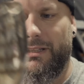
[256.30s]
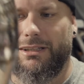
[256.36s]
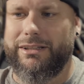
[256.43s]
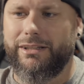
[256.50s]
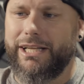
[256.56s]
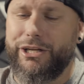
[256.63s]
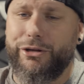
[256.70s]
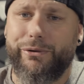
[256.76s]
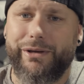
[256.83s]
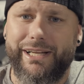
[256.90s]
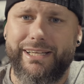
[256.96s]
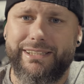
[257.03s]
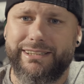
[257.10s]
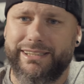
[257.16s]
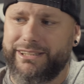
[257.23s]
that you can
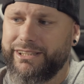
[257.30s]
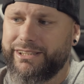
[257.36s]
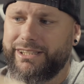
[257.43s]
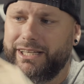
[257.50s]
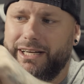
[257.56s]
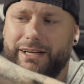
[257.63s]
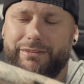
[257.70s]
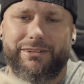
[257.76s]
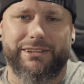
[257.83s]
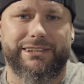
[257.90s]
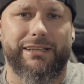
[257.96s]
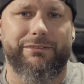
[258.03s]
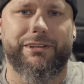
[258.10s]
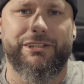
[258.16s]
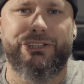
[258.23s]
easily just cut off the
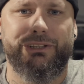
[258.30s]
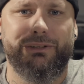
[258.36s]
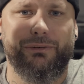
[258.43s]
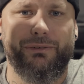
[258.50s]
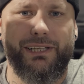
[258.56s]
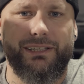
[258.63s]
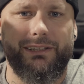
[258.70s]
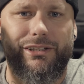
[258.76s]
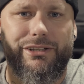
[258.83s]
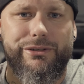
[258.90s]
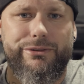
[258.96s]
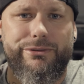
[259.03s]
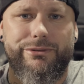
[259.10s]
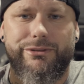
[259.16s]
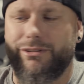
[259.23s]
stuff that you don't need to
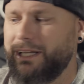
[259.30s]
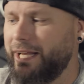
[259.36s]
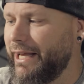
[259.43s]
use